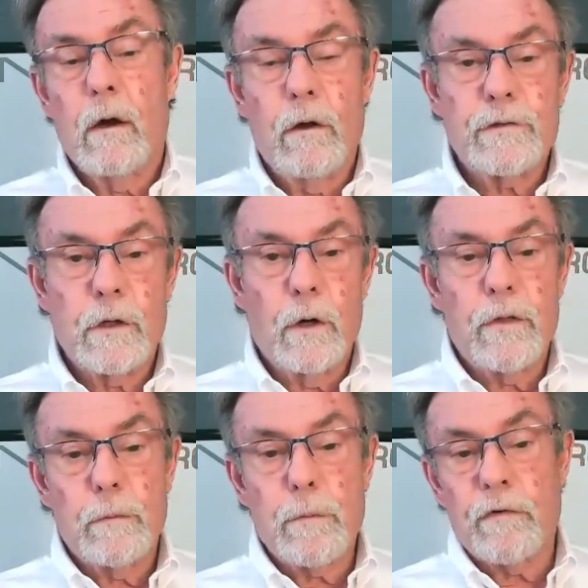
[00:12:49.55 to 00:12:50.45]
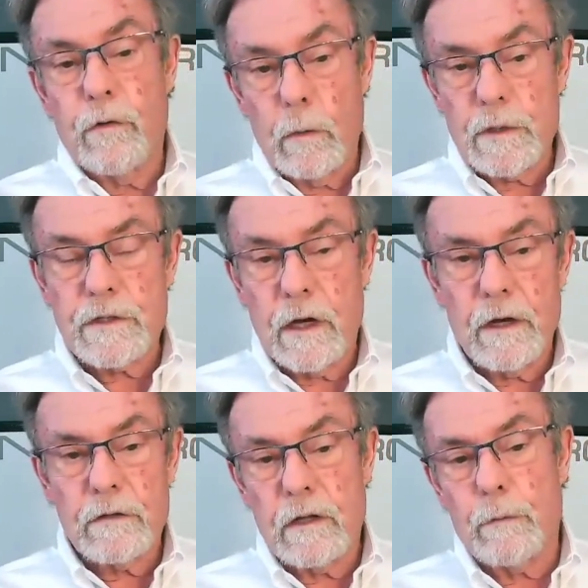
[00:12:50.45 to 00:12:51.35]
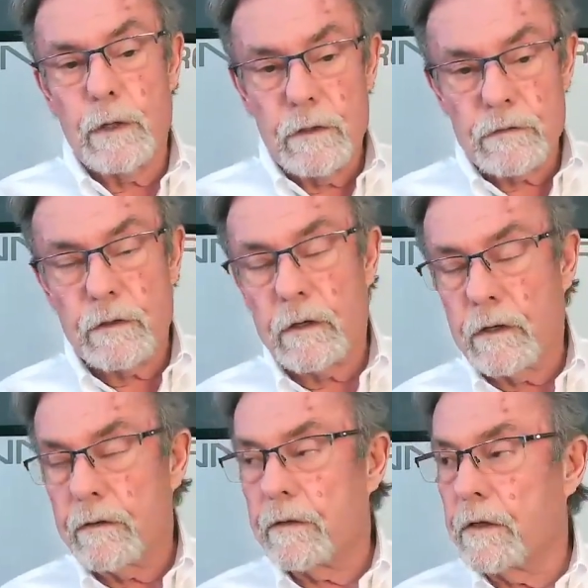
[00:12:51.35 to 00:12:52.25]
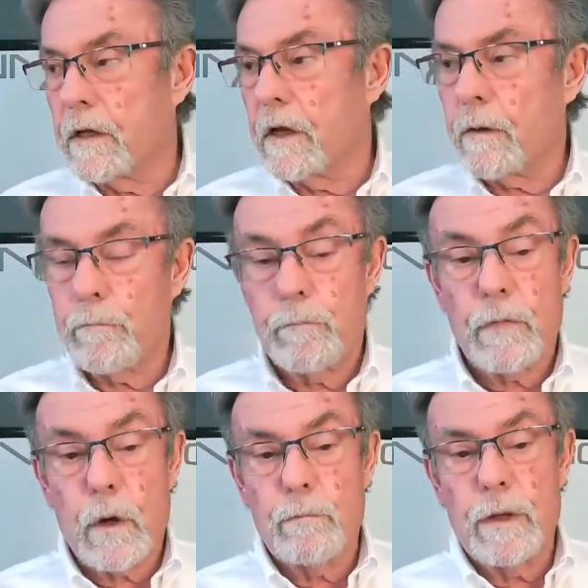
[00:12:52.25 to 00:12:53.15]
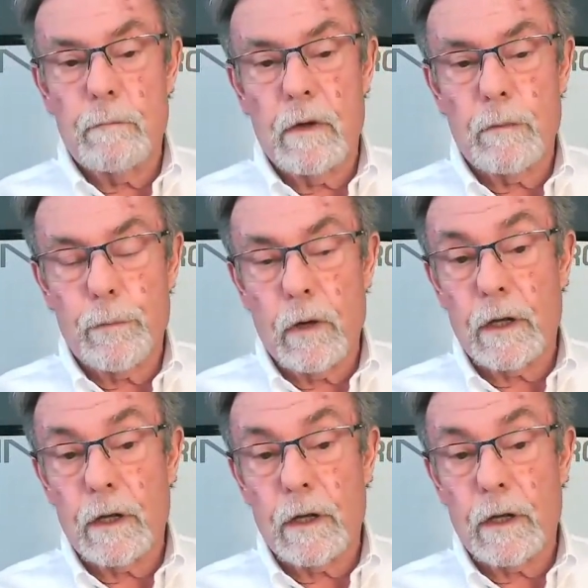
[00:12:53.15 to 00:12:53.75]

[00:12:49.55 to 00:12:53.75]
Also, the performance tires, like we use the, the uh,